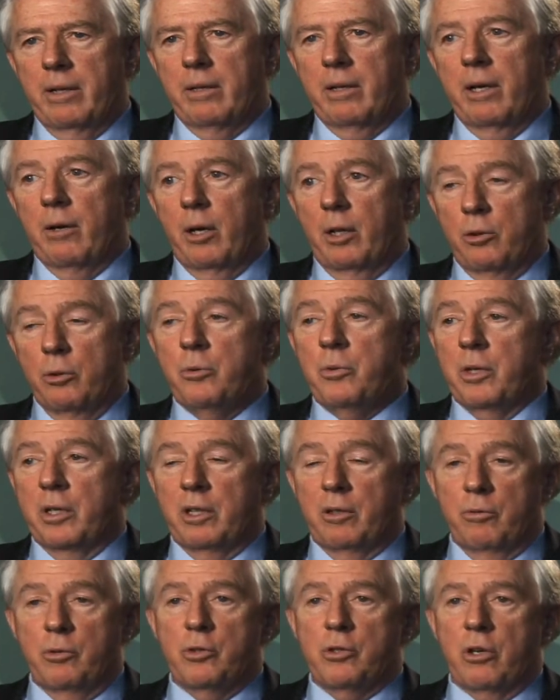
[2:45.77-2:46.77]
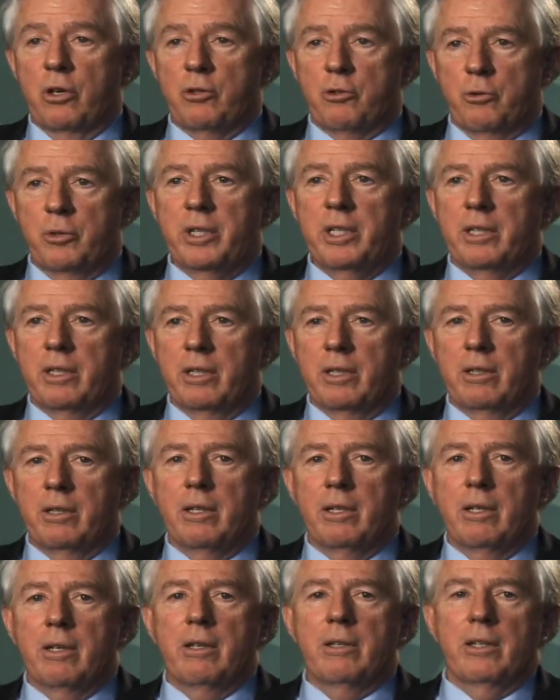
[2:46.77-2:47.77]
Now, I do think if you start treating
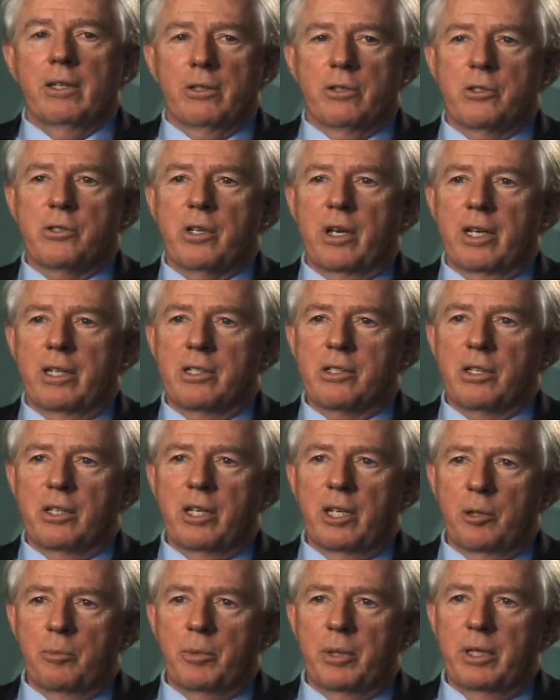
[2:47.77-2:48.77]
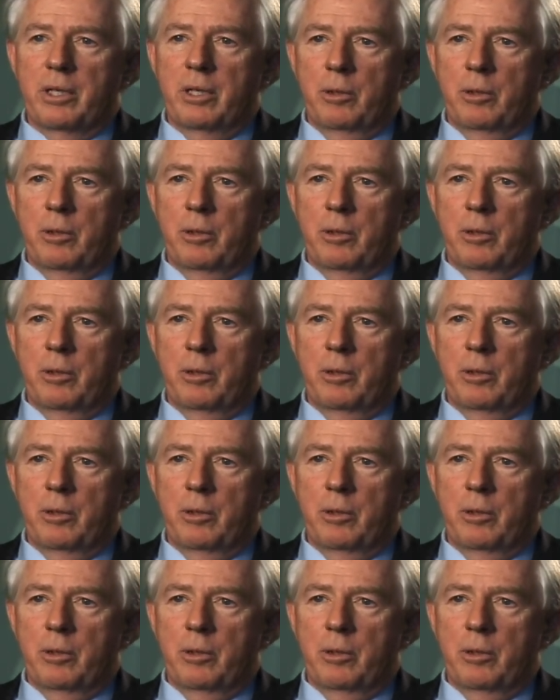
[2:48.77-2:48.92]
the other side as an enemy,